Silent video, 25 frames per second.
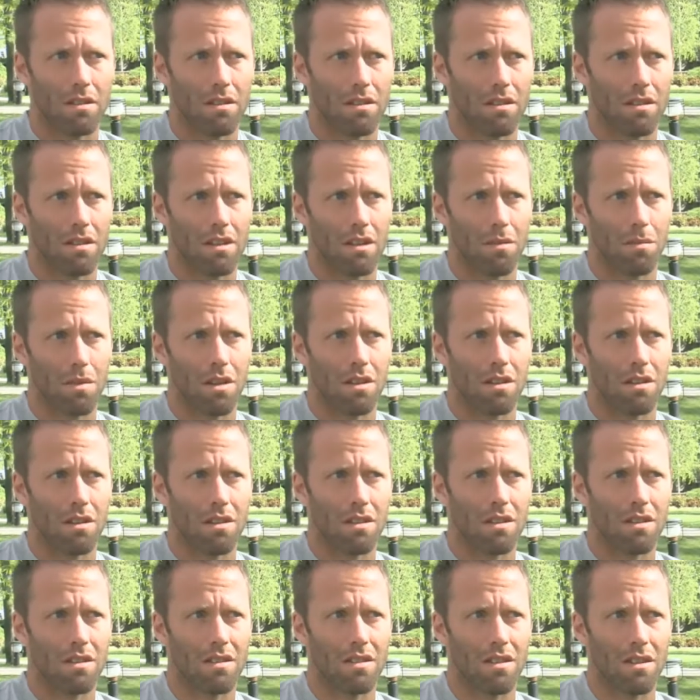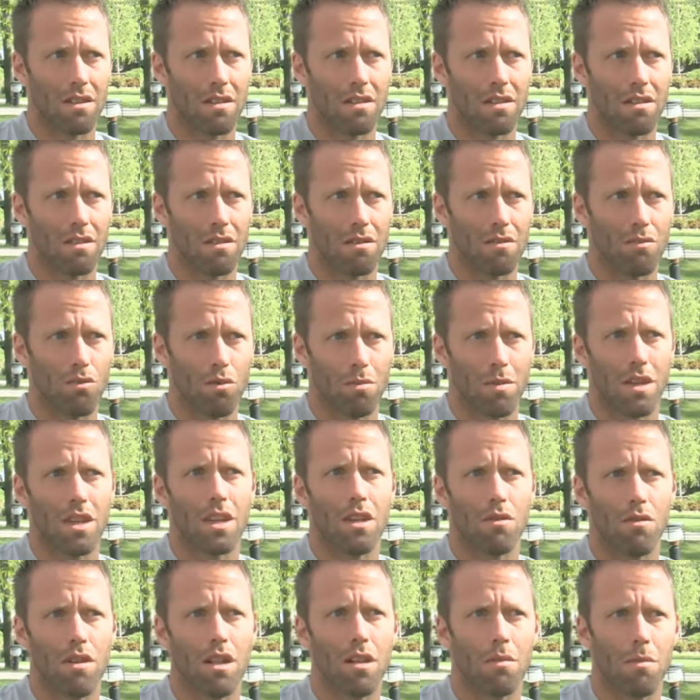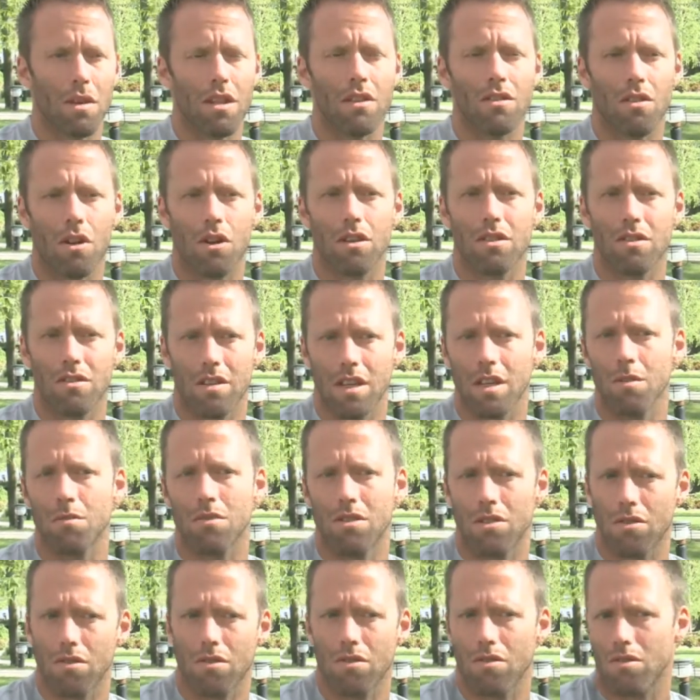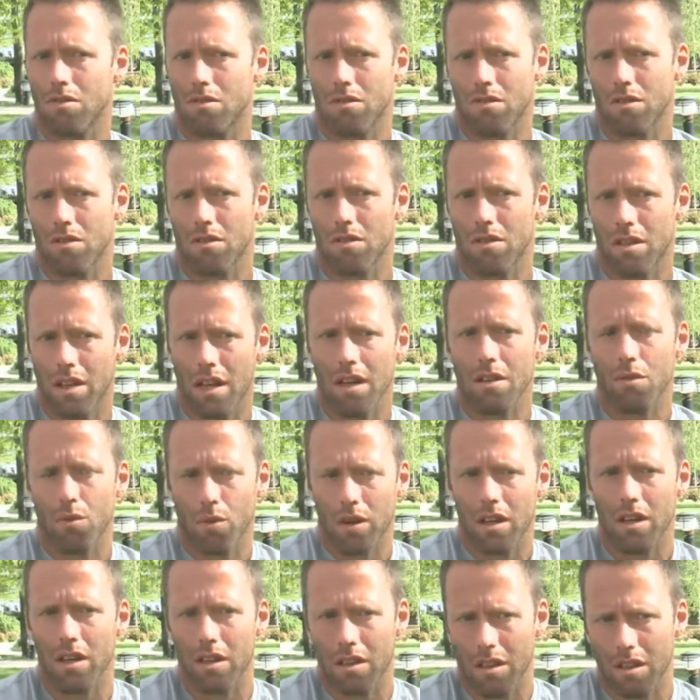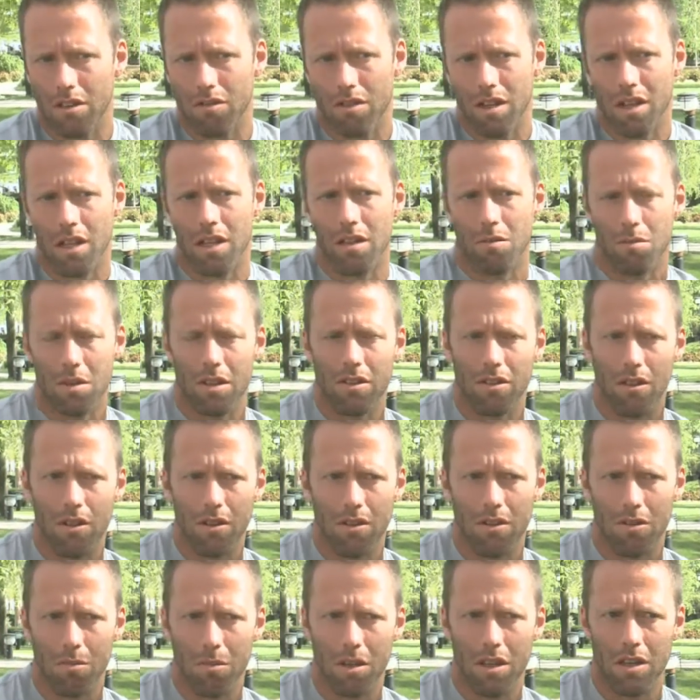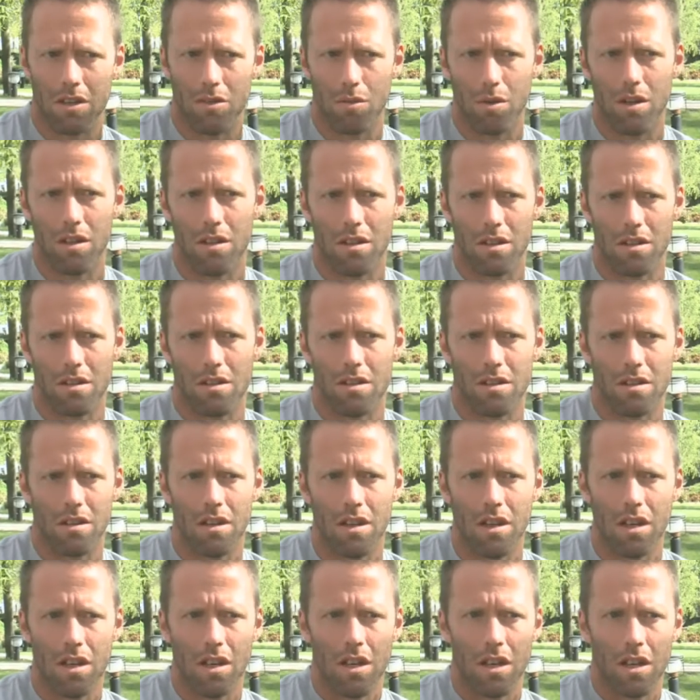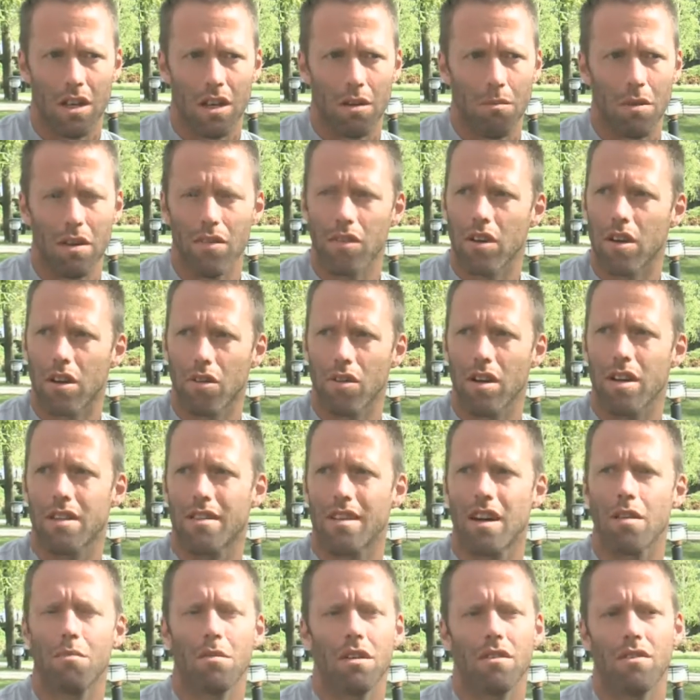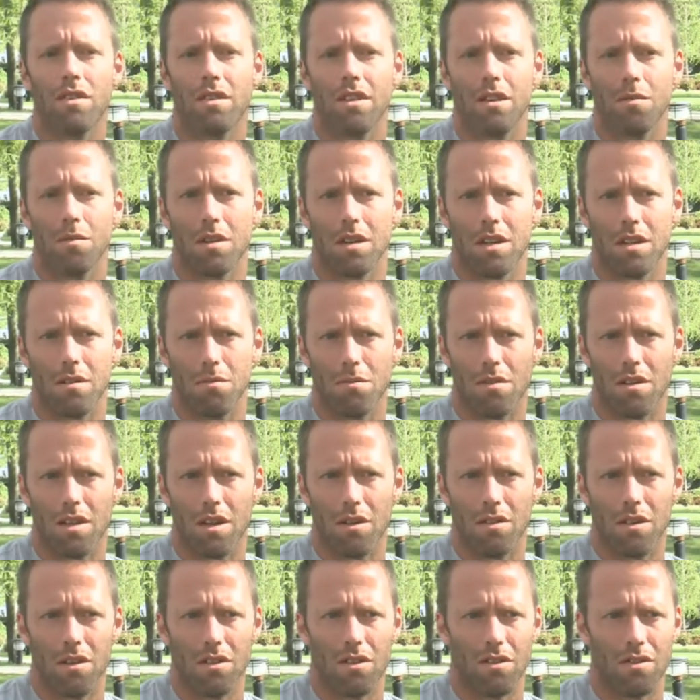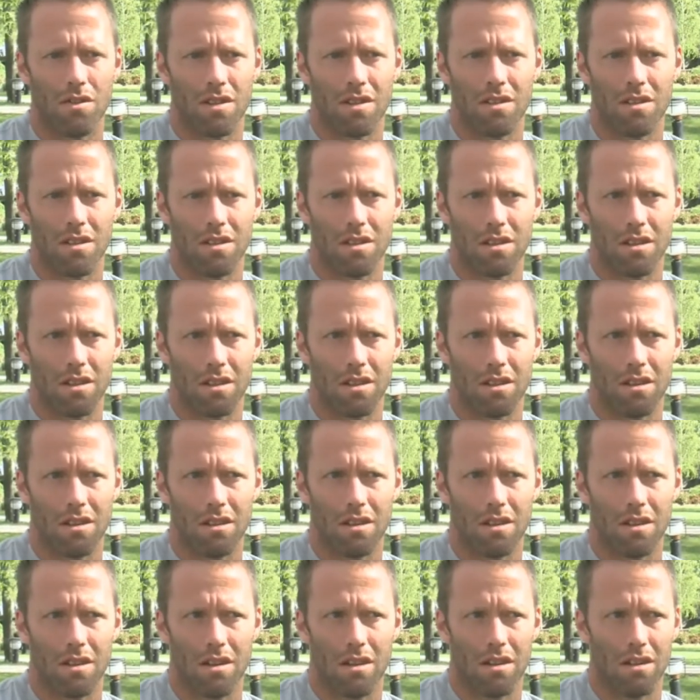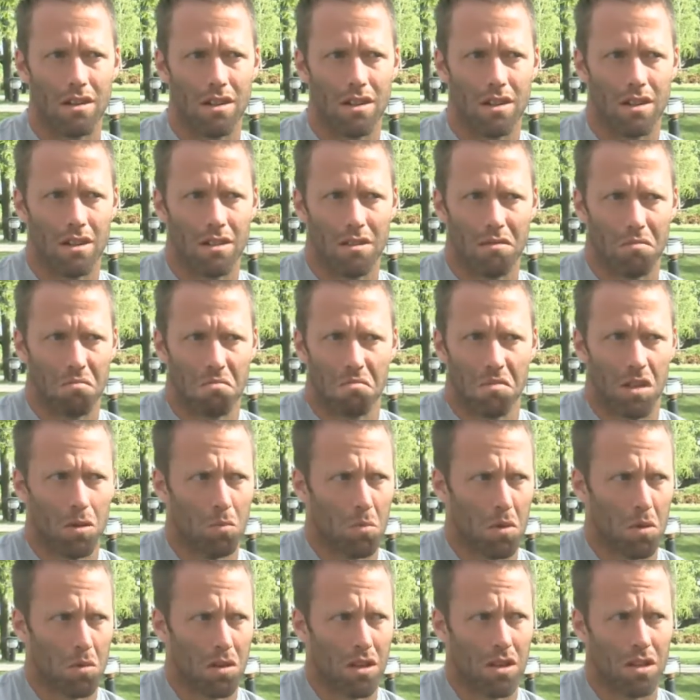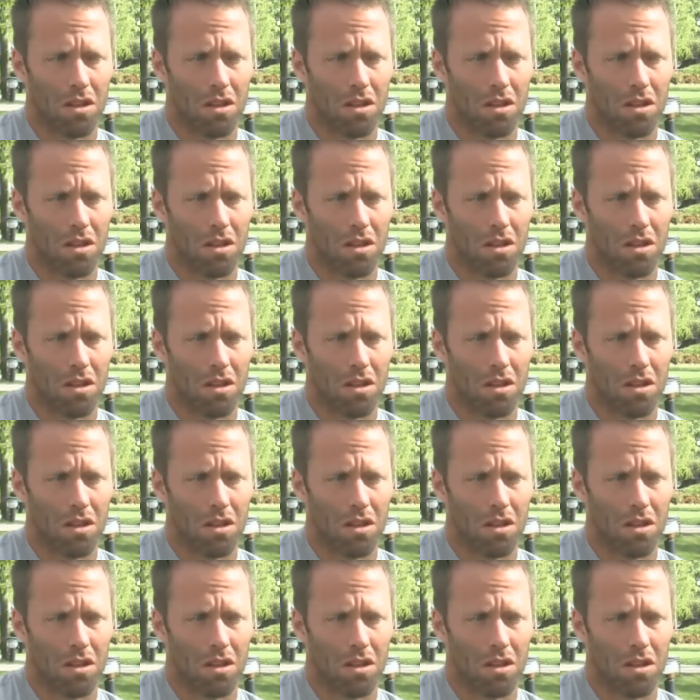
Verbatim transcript: I mean, it, it, Romania really means a lot to him. So so that way indirectly means a lot to me as well. It's I'm having a great time every time I come down here to visit, and uh, and I'm, I'm, getting